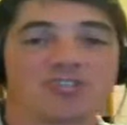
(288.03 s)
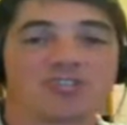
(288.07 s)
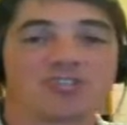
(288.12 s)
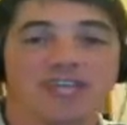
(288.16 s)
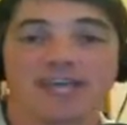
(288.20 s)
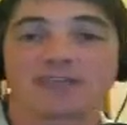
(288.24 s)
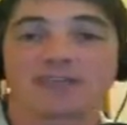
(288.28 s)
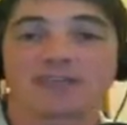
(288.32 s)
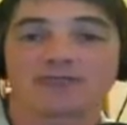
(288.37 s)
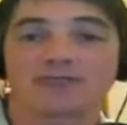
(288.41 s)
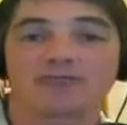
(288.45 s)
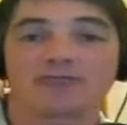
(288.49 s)
to
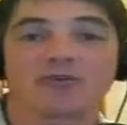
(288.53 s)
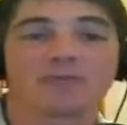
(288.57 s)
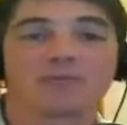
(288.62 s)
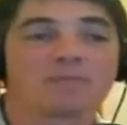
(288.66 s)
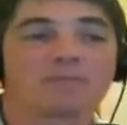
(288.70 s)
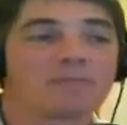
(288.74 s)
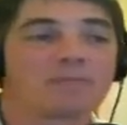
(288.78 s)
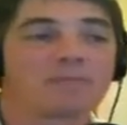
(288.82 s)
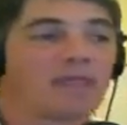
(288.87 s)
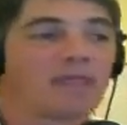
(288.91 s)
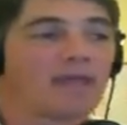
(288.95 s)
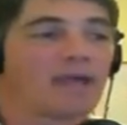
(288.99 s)
get
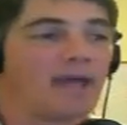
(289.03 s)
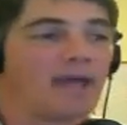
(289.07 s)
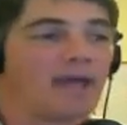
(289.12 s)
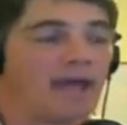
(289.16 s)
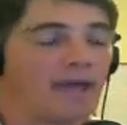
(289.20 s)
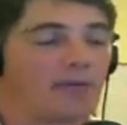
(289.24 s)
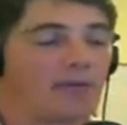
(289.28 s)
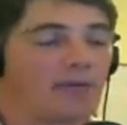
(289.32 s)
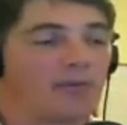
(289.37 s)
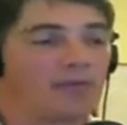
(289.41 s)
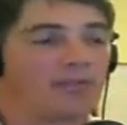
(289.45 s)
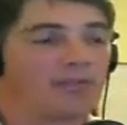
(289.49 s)
through.
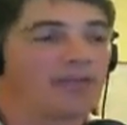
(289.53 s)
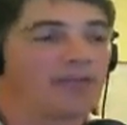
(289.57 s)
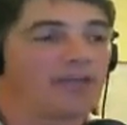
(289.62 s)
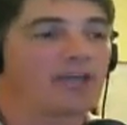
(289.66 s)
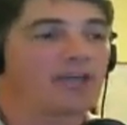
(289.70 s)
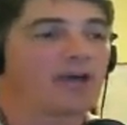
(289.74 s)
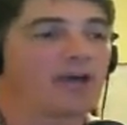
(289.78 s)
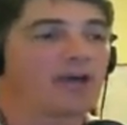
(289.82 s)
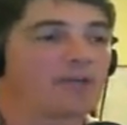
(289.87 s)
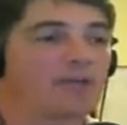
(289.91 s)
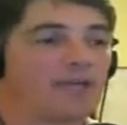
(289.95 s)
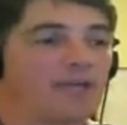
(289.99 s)
And when they
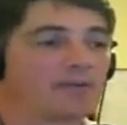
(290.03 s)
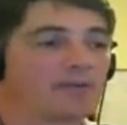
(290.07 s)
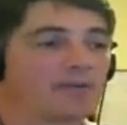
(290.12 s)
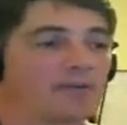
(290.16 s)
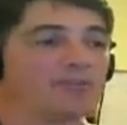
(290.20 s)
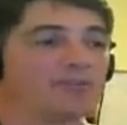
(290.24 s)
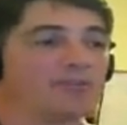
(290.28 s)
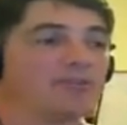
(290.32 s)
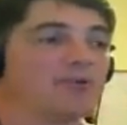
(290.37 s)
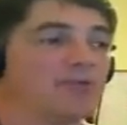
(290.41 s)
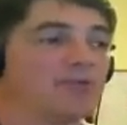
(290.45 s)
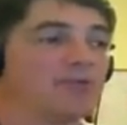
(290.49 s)
come here
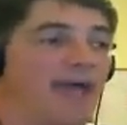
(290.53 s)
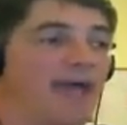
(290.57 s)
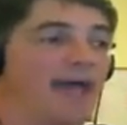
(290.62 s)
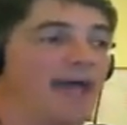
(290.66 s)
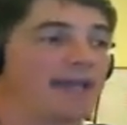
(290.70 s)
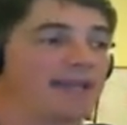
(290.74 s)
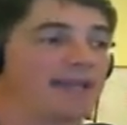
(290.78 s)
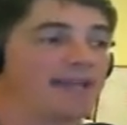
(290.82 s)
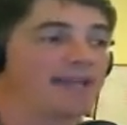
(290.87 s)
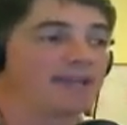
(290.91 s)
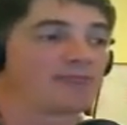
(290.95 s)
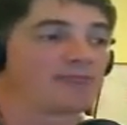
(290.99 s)
and do
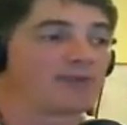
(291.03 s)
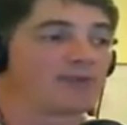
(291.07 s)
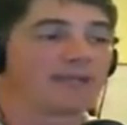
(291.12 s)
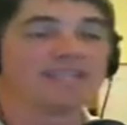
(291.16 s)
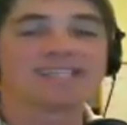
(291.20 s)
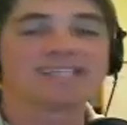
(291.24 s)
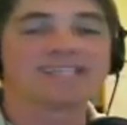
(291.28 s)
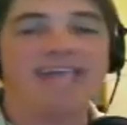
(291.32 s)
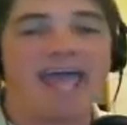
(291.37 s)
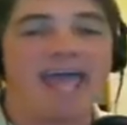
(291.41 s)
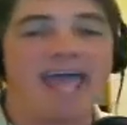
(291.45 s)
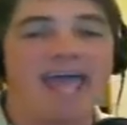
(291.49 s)
that, it
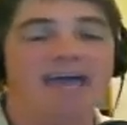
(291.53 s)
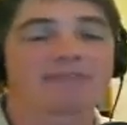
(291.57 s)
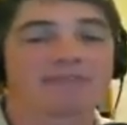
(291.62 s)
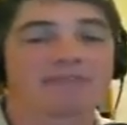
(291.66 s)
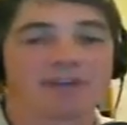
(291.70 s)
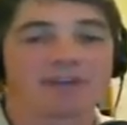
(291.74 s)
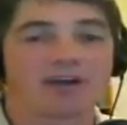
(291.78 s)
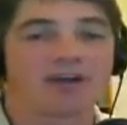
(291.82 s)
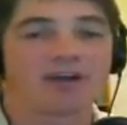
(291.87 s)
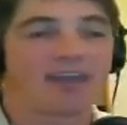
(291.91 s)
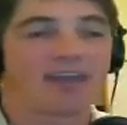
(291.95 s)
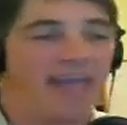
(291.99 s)
wreaks
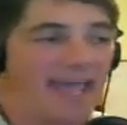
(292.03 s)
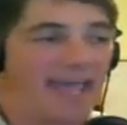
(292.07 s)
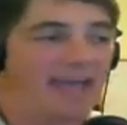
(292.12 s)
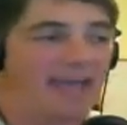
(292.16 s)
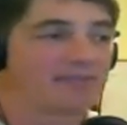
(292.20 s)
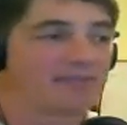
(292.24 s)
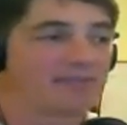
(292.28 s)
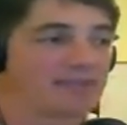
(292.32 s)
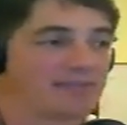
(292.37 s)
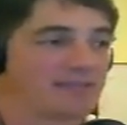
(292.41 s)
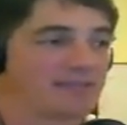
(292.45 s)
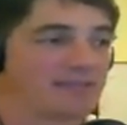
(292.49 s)
havoc on
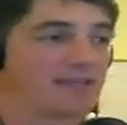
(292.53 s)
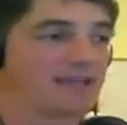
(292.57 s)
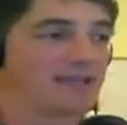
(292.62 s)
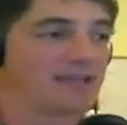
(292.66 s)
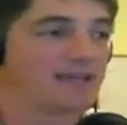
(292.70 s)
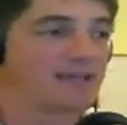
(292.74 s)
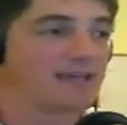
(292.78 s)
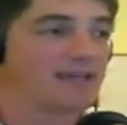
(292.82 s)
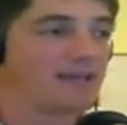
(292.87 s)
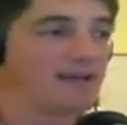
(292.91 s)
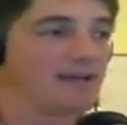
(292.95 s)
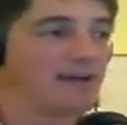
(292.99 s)
everything.
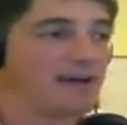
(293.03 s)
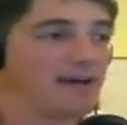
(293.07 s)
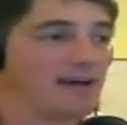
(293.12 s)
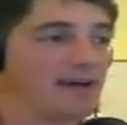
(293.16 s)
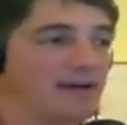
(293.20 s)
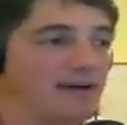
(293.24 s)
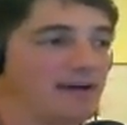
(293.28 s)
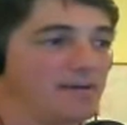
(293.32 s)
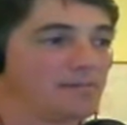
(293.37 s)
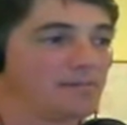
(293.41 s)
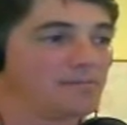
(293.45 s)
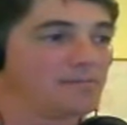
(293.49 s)

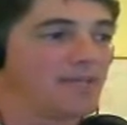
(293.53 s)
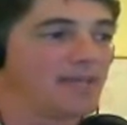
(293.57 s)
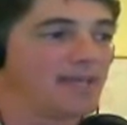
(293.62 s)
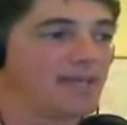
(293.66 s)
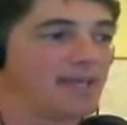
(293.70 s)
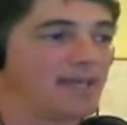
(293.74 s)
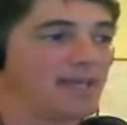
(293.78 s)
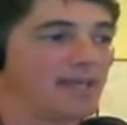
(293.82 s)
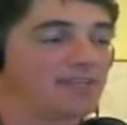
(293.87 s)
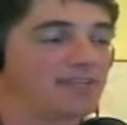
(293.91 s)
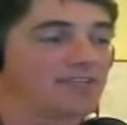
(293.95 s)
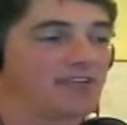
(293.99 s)
And
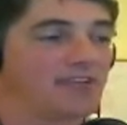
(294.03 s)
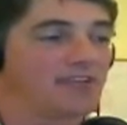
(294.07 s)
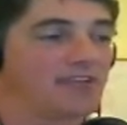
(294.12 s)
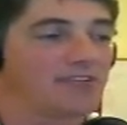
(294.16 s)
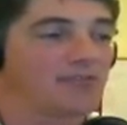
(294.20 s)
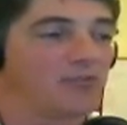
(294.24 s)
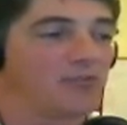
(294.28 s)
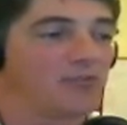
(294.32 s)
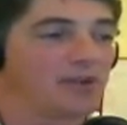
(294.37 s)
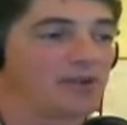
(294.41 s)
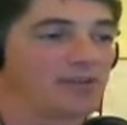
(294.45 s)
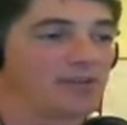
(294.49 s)

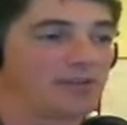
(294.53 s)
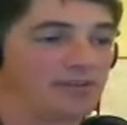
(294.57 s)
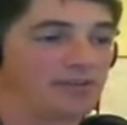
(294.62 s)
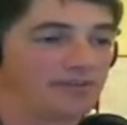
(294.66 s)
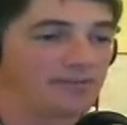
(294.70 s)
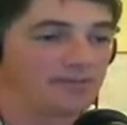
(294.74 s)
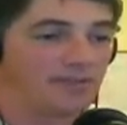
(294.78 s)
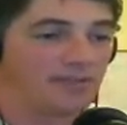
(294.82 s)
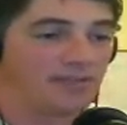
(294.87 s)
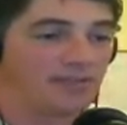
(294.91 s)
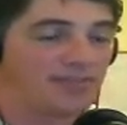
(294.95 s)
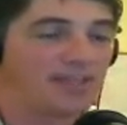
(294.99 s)
it's one of
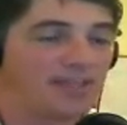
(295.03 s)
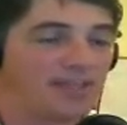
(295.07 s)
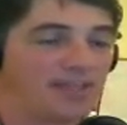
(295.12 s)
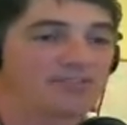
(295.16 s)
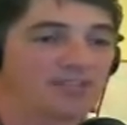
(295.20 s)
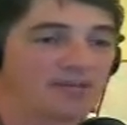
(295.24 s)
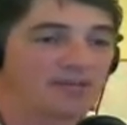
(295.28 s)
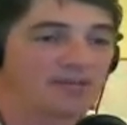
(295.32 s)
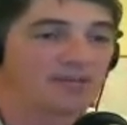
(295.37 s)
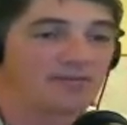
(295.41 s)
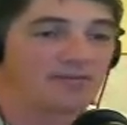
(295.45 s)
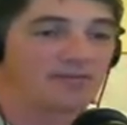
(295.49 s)
the
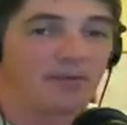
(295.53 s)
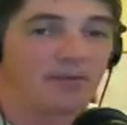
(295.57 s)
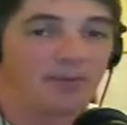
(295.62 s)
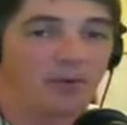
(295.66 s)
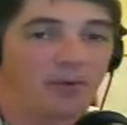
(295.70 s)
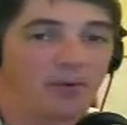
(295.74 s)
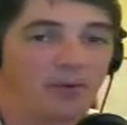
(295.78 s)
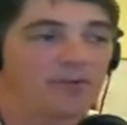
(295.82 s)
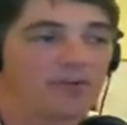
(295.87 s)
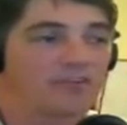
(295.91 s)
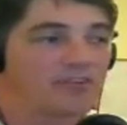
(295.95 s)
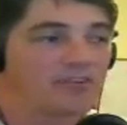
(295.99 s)
things that I'm
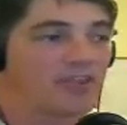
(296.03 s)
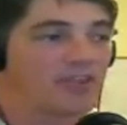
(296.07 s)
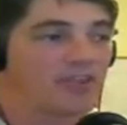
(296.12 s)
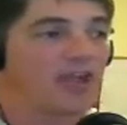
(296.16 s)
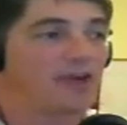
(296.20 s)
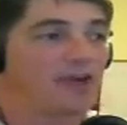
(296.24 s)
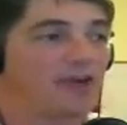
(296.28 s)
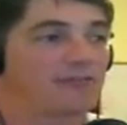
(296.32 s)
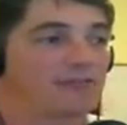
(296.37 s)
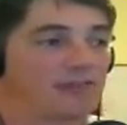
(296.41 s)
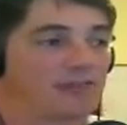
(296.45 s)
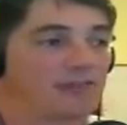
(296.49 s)
always
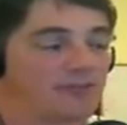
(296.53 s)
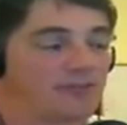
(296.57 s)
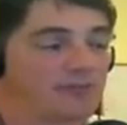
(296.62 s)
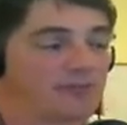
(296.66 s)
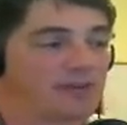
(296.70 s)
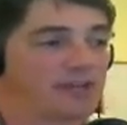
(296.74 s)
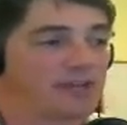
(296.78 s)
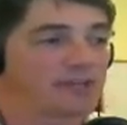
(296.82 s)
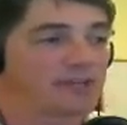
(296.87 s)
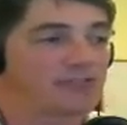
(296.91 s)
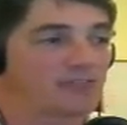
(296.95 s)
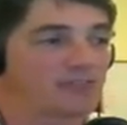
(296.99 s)
careful of
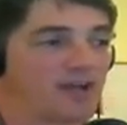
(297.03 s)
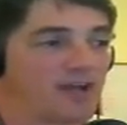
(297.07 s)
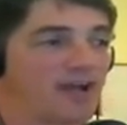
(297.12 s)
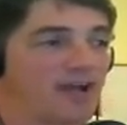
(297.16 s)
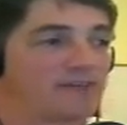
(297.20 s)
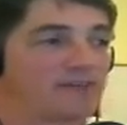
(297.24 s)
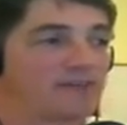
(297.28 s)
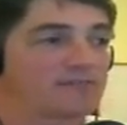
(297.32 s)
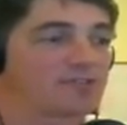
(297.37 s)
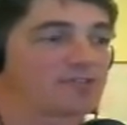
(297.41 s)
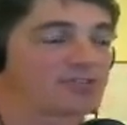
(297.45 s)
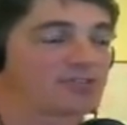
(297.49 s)
when I
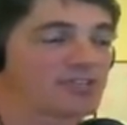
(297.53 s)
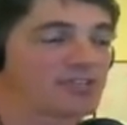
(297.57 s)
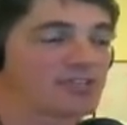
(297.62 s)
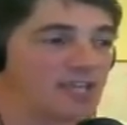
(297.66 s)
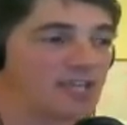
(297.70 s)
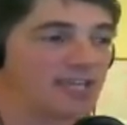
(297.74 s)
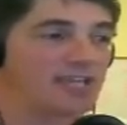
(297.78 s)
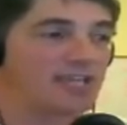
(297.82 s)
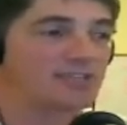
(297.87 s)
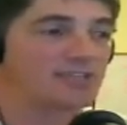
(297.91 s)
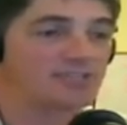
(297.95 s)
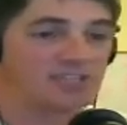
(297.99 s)
drive, especially as
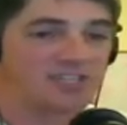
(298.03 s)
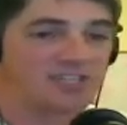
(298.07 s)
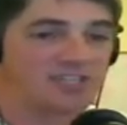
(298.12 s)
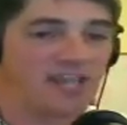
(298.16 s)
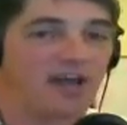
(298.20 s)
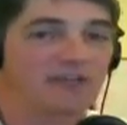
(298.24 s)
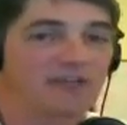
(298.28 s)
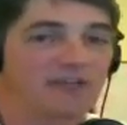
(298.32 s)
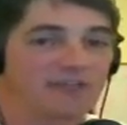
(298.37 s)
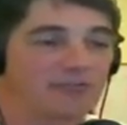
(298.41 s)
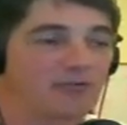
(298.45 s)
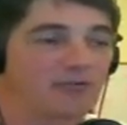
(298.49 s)
I get
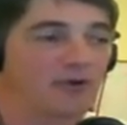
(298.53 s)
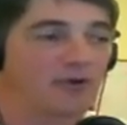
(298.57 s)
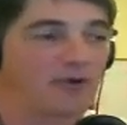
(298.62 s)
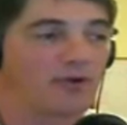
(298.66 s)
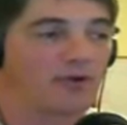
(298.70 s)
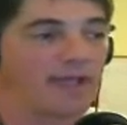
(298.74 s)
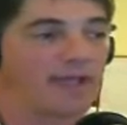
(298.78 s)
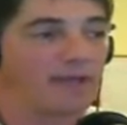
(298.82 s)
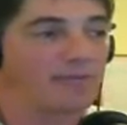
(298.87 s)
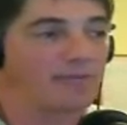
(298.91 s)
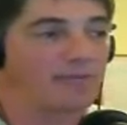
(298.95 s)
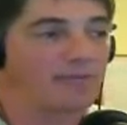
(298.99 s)
south of where
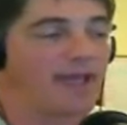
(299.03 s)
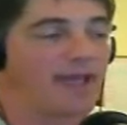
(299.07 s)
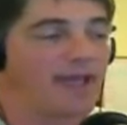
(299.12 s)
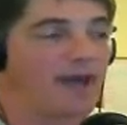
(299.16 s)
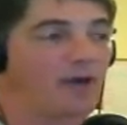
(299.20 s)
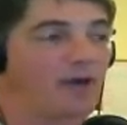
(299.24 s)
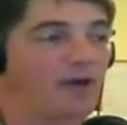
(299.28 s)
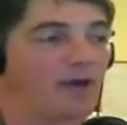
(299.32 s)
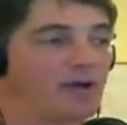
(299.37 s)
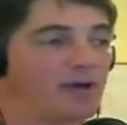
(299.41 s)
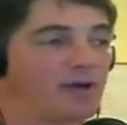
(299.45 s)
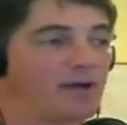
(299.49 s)
I am
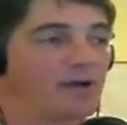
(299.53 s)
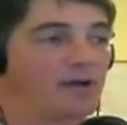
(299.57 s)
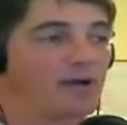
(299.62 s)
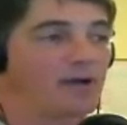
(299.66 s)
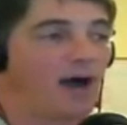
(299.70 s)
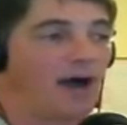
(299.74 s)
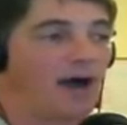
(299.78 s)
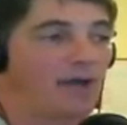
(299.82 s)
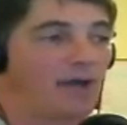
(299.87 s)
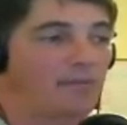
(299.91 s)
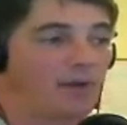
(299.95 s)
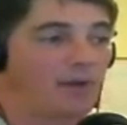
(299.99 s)
now.
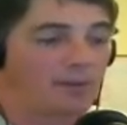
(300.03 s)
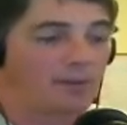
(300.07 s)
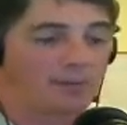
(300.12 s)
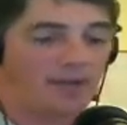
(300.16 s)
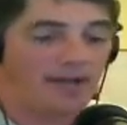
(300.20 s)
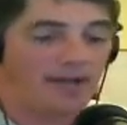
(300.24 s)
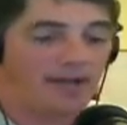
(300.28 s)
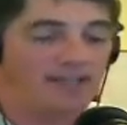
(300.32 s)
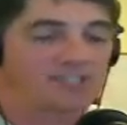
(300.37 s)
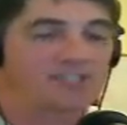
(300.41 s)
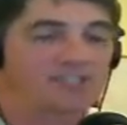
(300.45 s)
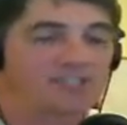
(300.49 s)
I'm
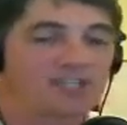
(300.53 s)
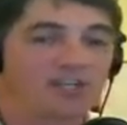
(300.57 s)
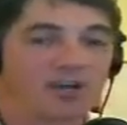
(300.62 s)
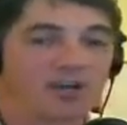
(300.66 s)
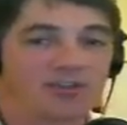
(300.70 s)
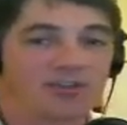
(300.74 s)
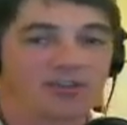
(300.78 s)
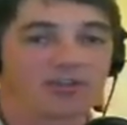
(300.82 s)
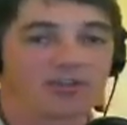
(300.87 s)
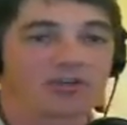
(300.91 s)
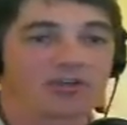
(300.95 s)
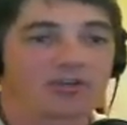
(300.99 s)
constantly
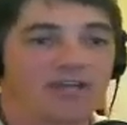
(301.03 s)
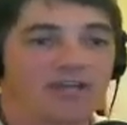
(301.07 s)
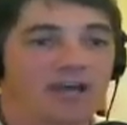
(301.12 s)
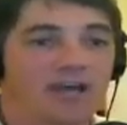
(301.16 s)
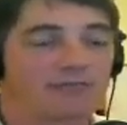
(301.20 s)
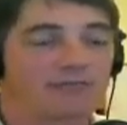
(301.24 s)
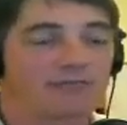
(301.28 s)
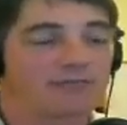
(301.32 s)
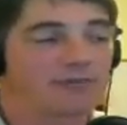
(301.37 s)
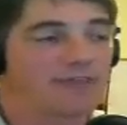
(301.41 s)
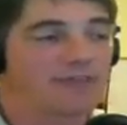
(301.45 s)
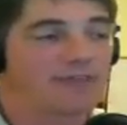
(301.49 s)
on the
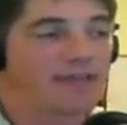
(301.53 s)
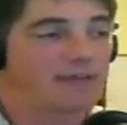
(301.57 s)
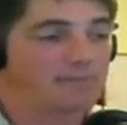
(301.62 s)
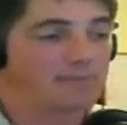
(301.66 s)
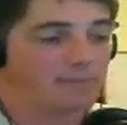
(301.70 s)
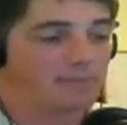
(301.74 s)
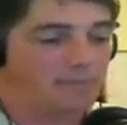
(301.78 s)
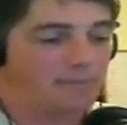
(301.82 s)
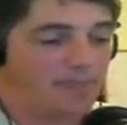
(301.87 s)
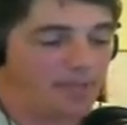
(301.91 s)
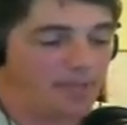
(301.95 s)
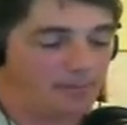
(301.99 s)
lookout for that
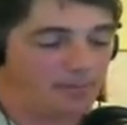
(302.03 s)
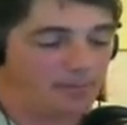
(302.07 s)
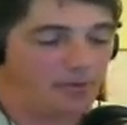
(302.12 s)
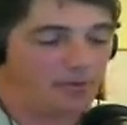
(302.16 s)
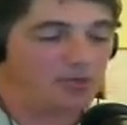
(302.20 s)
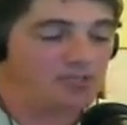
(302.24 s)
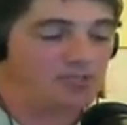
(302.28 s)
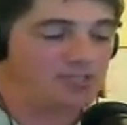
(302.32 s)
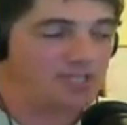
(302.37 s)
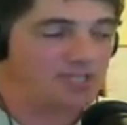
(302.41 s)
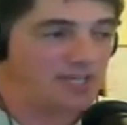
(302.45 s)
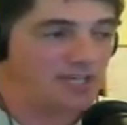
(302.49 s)

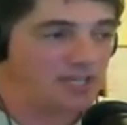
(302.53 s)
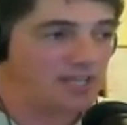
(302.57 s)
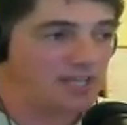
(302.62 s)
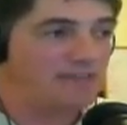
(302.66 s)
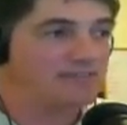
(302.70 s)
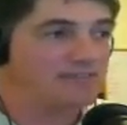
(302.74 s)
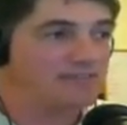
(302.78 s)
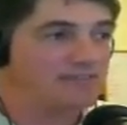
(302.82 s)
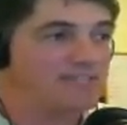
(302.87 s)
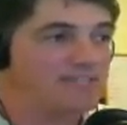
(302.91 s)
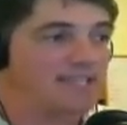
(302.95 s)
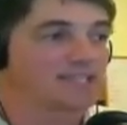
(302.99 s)
person in the
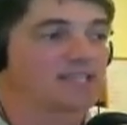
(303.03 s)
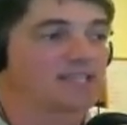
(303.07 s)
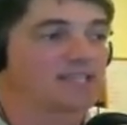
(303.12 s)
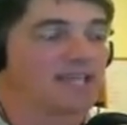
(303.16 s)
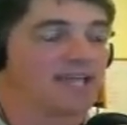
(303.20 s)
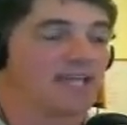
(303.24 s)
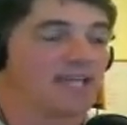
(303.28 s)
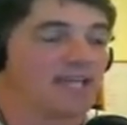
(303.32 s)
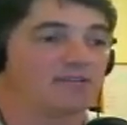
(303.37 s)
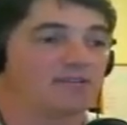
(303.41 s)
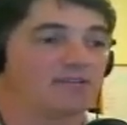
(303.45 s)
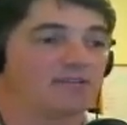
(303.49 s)
left-hand
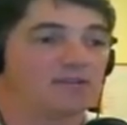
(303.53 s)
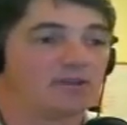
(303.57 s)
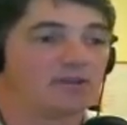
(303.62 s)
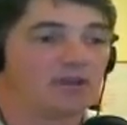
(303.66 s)
lane